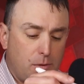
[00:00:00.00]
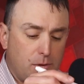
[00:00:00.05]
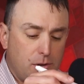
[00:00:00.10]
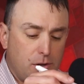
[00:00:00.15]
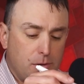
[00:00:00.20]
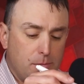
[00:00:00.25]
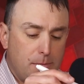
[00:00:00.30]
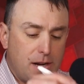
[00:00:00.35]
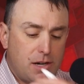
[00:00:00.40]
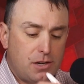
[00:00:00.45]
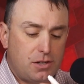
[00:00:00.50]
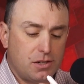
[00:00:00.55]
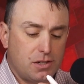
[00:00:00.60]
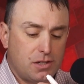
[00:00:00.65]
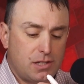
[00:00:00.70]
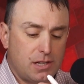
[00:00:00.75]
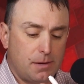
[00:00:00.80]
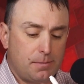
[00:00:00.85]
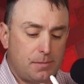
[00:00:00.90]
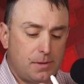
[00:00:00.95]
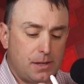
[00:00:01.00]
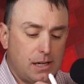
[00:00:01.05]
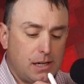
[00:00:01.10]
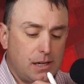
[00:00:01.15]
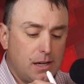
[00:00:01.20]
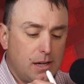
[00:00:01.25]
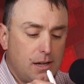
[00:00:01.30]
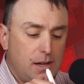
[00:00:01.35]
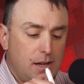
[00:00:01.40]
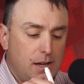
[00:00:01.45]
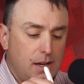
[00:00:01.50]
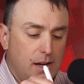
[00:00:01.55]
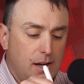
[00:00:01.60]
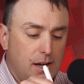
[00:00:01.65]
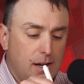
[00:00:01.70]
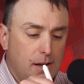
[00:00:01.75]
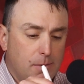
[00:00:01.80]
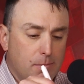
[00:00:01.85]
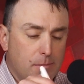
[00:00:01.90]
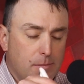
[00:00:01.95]
I w- you mentioned something
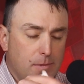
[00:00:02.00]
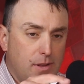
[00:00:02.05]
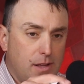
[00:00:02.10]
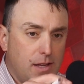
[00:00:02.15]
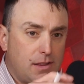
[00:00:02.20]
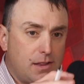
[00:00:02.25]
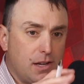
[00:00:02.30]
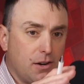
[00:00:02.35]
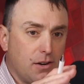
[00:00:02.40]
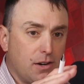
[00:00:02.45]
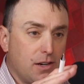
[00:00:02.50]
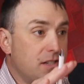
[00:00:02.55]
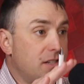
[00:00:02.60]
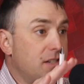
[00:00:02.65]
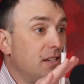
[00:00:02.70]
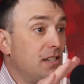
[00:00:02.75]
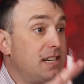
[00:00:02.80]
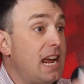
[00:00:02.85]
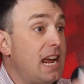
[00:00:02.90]
um, that there is